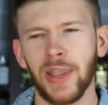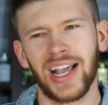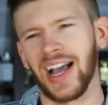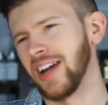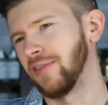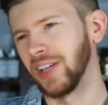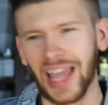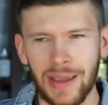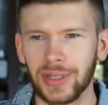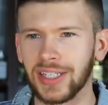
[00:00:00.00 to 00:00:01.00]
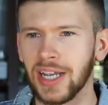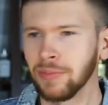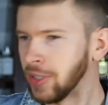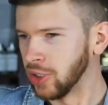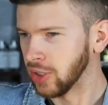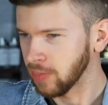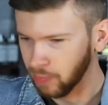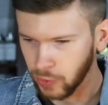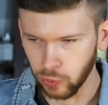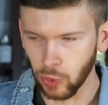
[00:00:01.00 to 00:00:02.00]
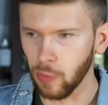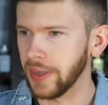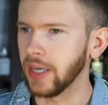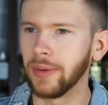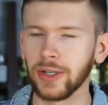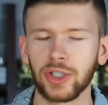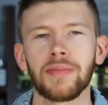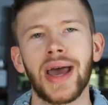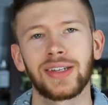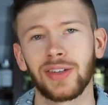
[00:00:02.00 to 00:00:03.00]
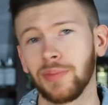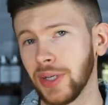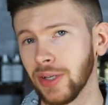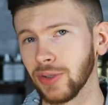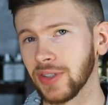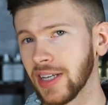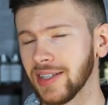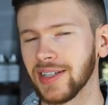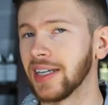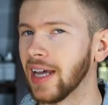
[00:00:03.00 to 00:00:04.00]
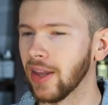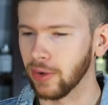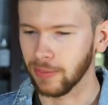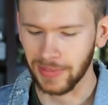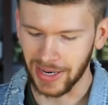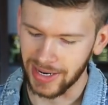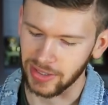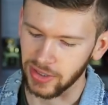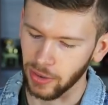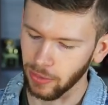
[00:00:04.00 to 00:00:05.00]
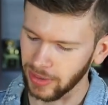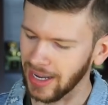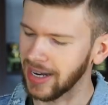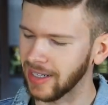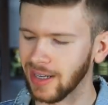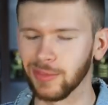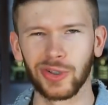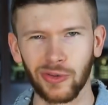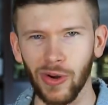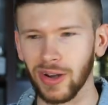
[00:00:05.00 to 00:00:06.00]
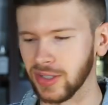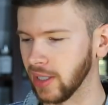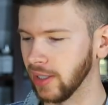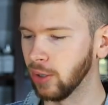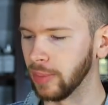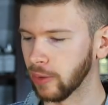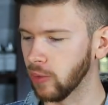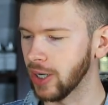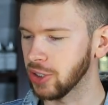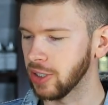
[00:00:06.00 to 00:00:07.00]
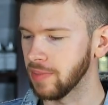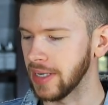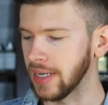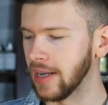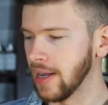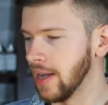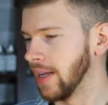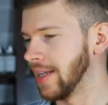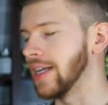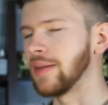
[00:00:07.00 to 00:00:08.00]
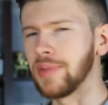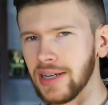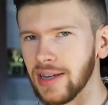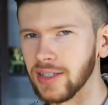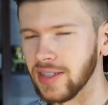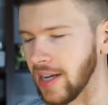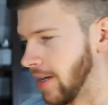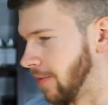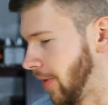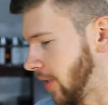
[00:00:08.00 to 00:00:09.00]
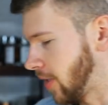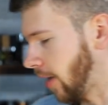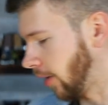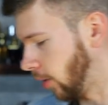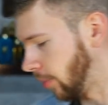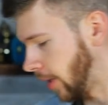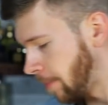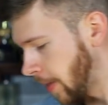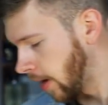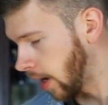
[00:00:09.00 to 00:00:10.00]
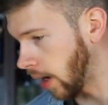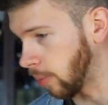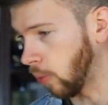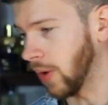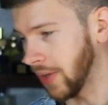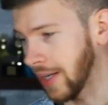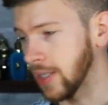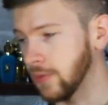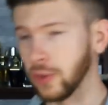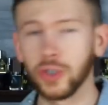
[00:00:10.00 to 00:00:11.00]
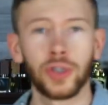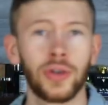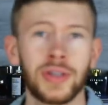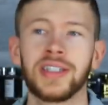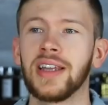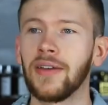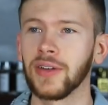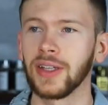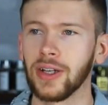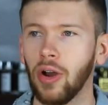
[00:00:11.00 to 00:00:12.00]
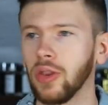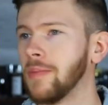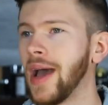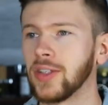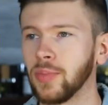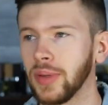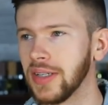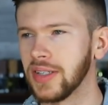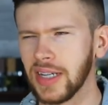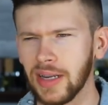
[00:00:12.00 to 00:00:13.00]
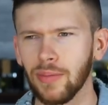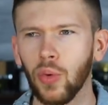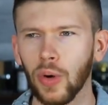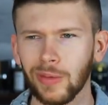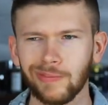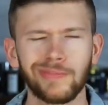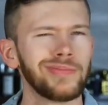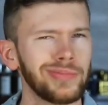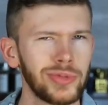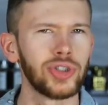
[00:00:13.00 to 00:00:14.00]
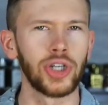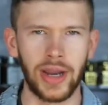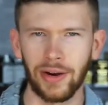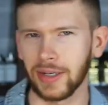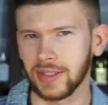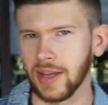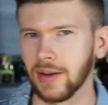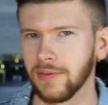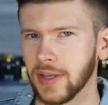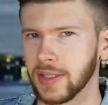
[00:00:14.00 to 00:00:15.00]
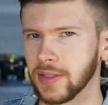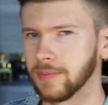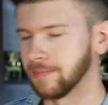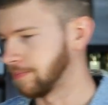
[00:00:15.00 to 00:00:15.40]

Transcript: kind of a lame attempt at just grouping a bunch of mass appeal scents together. And so it kind of comes across a little bit rushed to me. The EDP does tend to fix that a little bit. Uh, but one thing is for sure, it's definitely on the mass pleasing and more generic side of things.